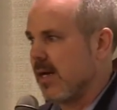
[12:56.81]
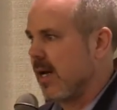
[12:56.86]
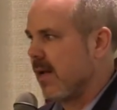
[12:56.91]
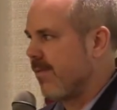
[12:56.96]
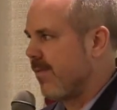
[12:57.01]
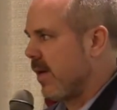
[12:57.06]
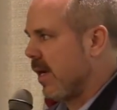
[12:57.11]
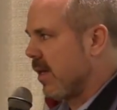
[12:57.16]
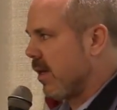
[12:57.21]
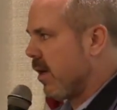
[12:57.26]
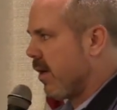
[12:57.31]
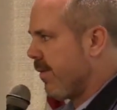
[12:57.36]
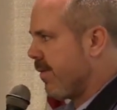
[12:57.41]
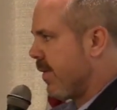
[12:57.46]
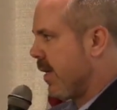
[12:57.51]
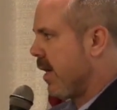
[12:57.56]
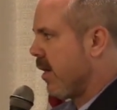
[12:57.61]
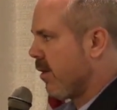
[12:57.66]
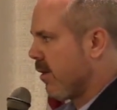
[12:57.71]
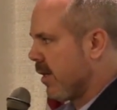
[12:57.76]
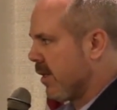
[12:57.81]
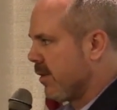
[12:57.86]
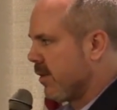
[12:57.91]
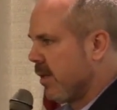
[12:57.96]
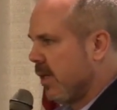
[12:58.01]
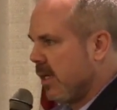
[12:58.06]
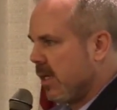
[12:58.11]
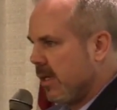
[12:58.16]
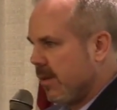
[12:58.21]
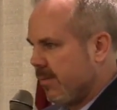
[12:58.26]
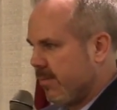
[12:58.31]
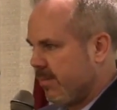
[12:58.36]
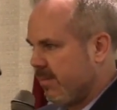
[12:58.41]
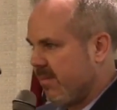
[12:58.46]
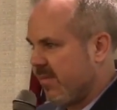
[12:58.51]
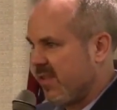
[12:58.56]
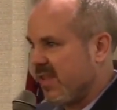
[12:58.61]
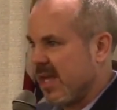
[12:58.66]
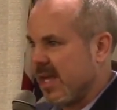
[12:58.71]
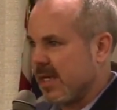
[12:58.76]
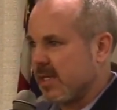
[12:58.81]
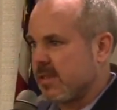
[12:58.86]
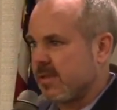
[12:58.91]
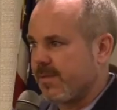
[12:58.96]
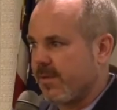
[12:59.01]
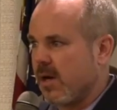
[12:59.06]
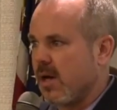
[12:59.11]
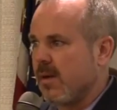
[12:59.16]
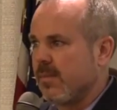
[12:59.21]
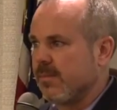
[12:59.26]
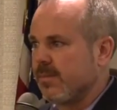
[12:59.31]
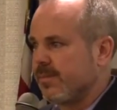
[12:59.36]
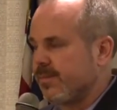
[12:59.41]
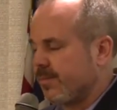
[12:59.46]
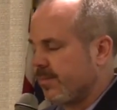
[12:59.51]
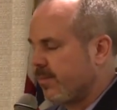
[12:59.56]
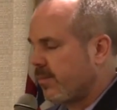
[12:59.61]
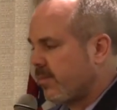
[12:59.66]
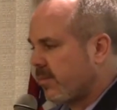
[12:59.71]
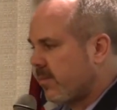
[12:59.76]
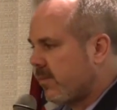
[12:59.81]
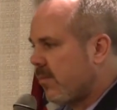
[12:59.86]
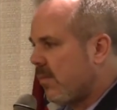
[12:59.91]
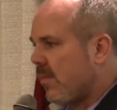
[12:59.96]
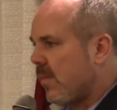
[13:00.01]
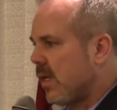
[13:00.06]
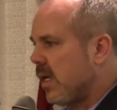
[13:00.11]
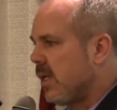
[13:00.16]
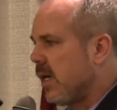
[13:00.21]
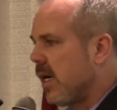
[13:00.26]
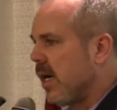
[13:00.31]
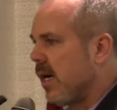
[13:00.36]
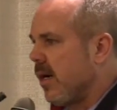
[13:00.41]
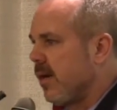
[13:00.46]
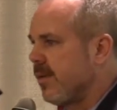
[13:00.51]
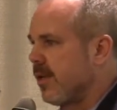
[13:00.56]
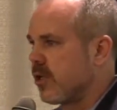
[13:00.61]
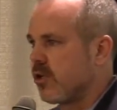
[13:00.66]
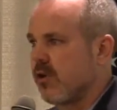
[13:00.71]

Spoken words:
and I love hearing things from the